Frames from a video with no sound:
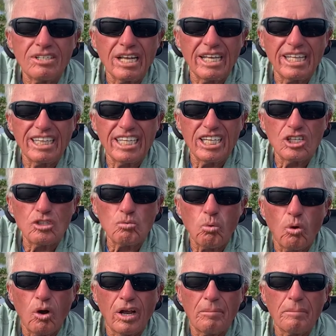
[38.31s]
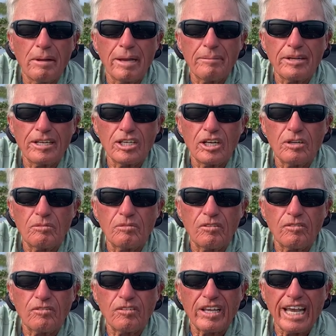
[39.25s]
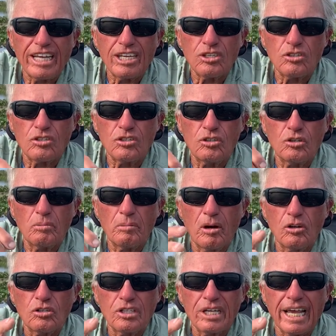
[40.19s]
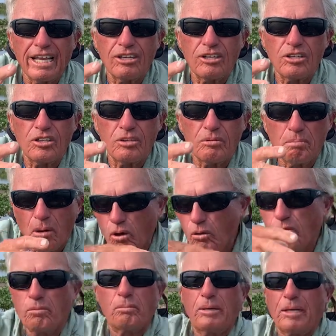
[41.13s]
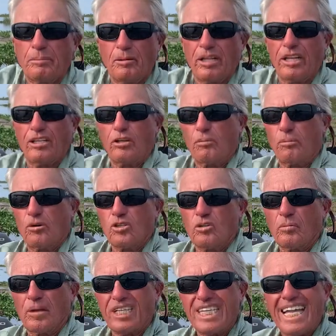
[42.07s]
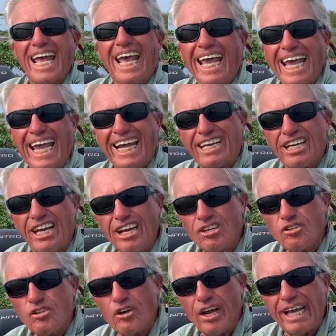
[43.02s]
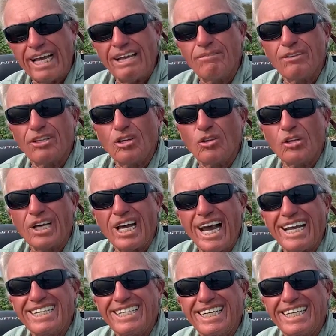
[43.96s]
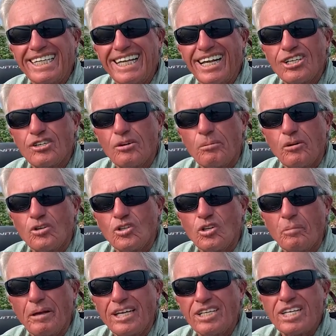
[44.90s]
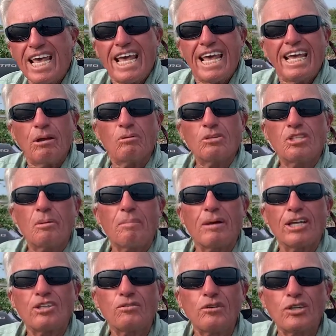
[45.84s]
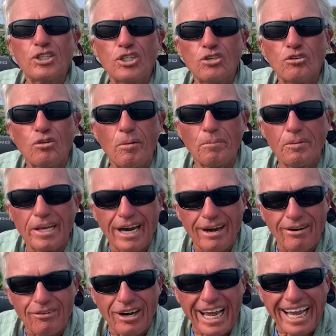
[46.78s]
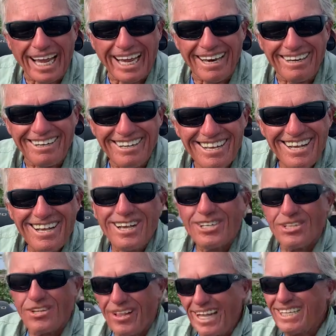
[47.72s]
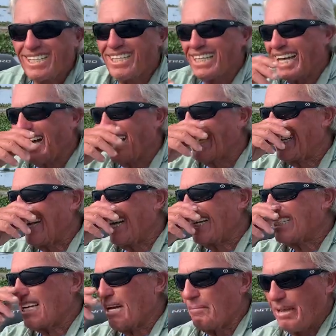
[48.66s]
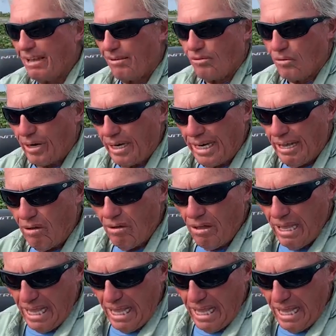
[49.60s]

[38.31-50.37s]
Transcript: At least one, maybe in case 2 boats had, both people had their personal best. And yesterday, even though the guys didn't catch their personal best, it was the best fishing trip they ever had. So that's the kind of days I'm having right now.